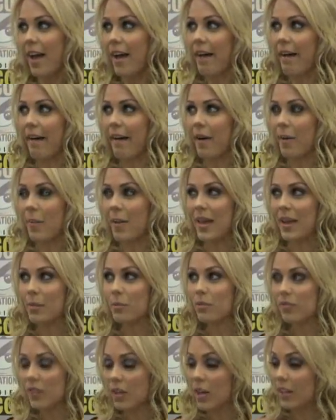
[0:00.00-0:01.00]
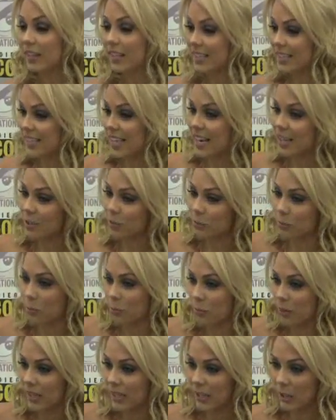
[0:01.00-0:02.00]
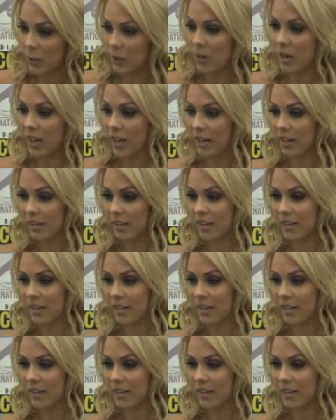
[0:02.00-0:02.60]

And a movie called The Entitled with Ray Liotta,